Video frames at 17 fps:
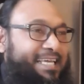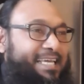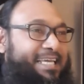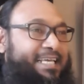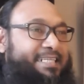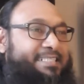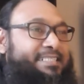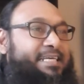
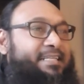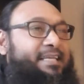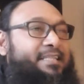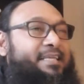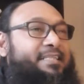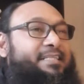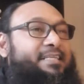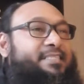he said
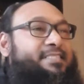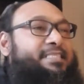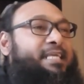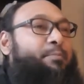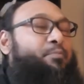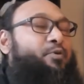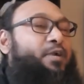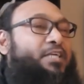that the
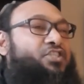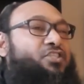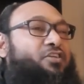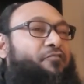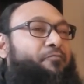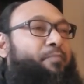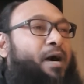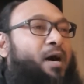separation
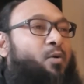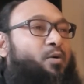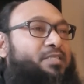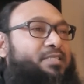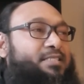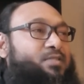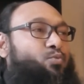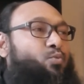of
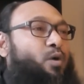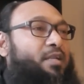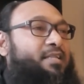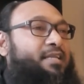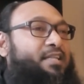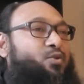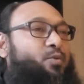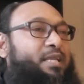powers is one
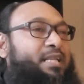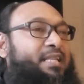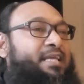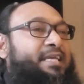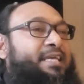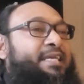that will,